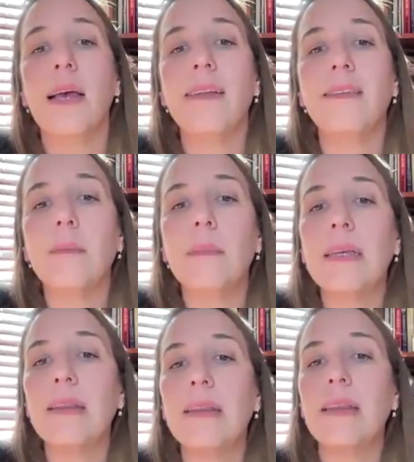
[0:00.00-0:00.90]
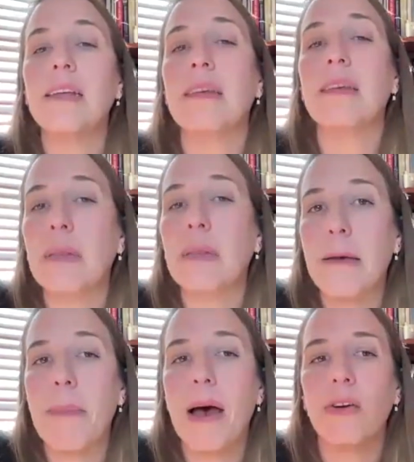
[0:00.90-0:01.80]
and simply think deeply
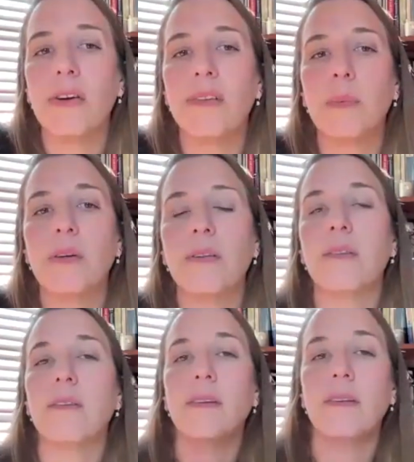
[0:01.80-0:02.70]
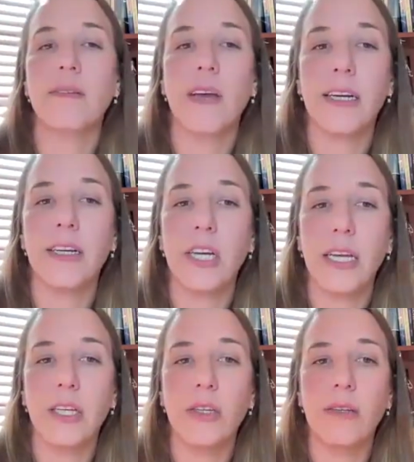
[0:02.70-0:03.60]
about your experiences and desired
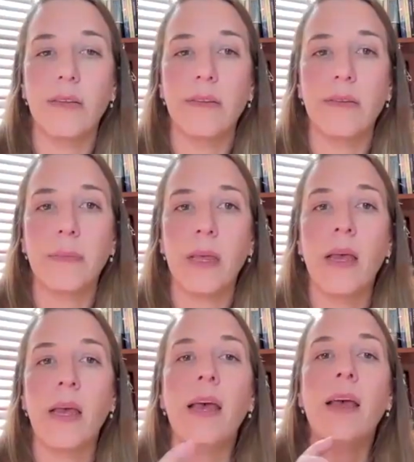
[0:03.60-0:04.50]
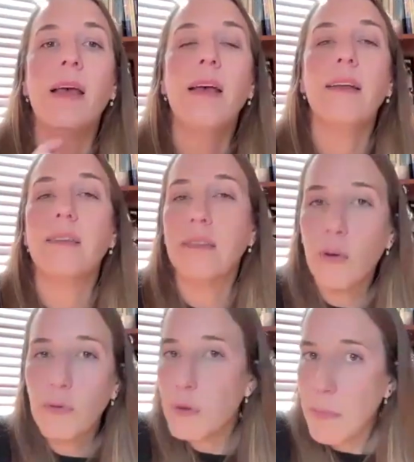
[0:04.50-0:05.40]
changes.
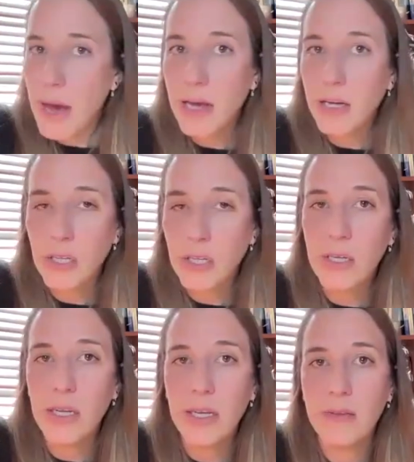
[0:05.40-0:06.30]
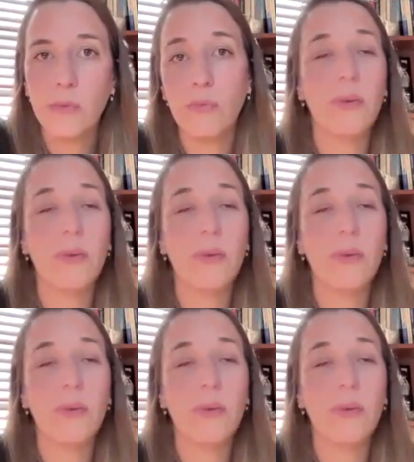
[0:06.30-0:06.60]
Self-compassion is